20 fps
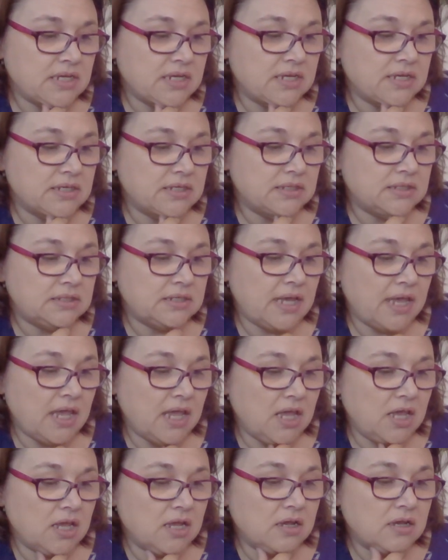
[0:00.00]
is
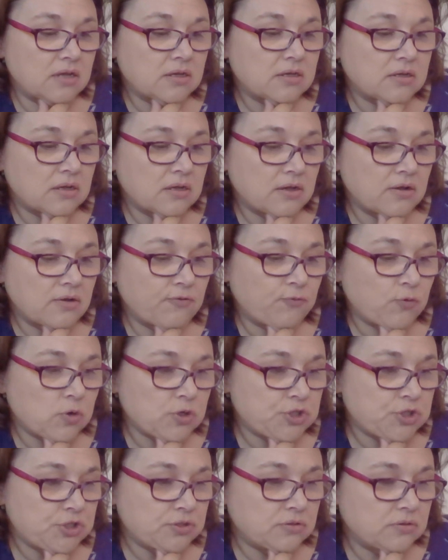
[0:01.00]
a
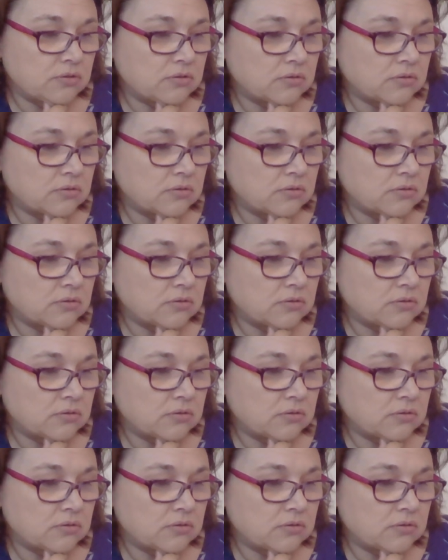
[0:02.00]
fortune.